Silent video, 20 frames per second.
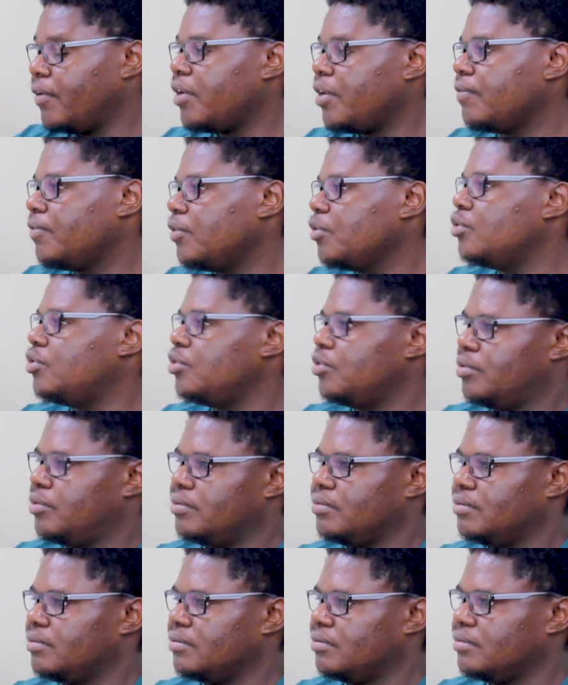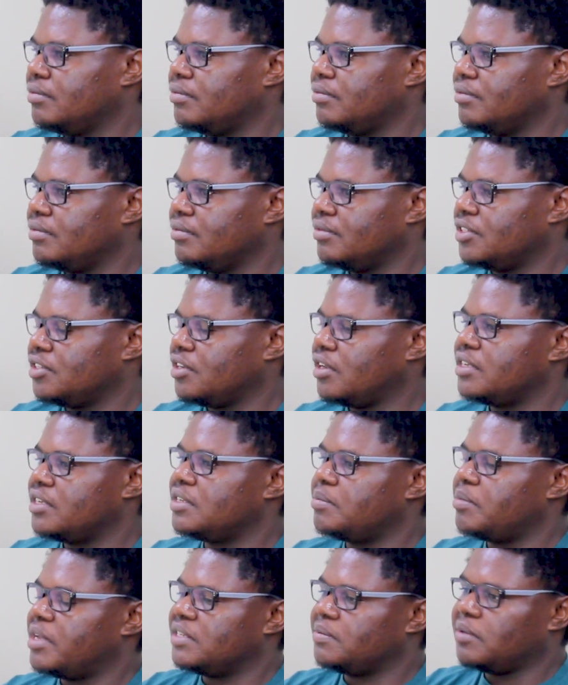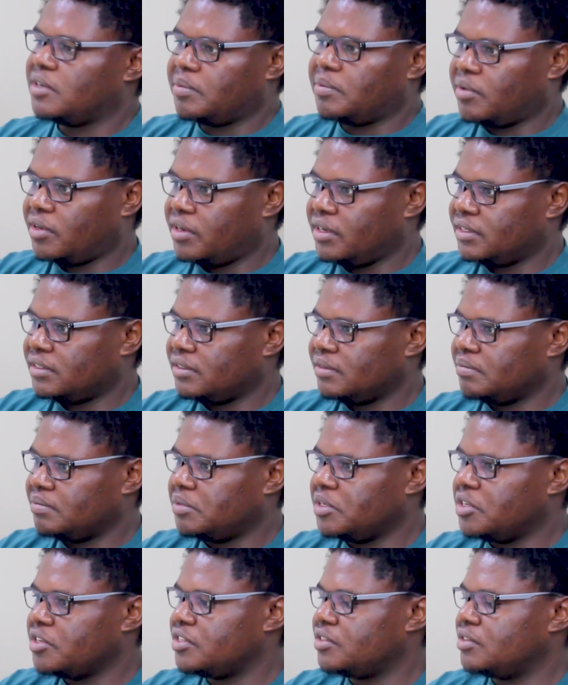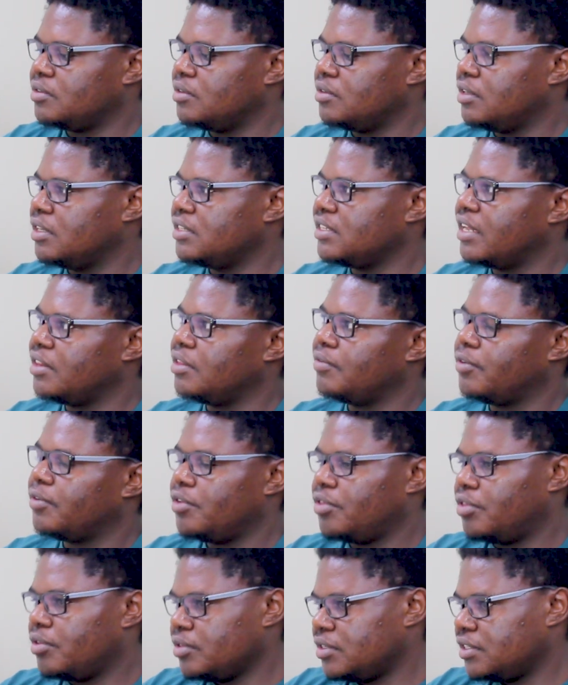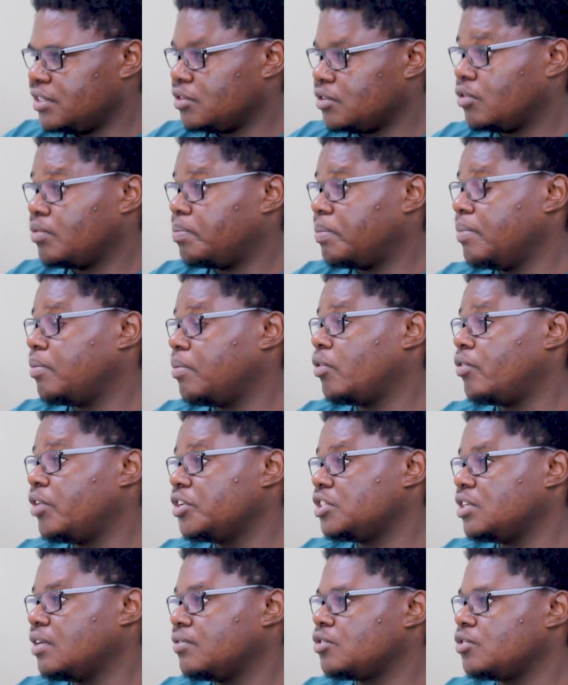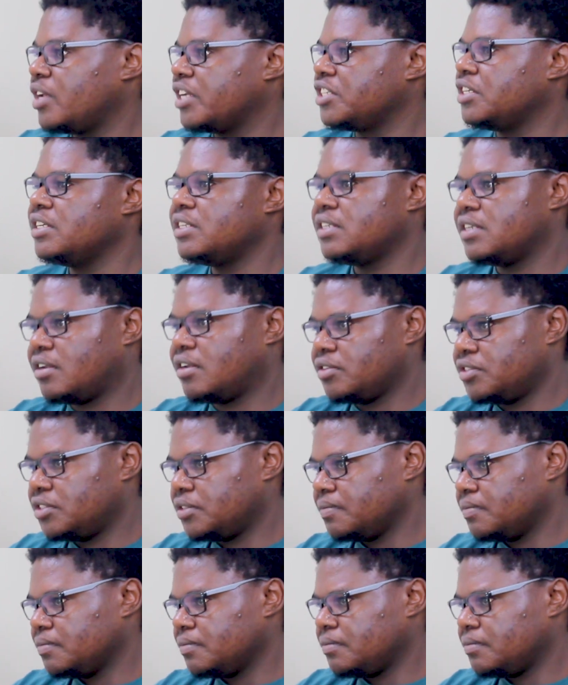Very few do start as a mass market product because it's either for enthusiasts or people rich enough to actually indulge.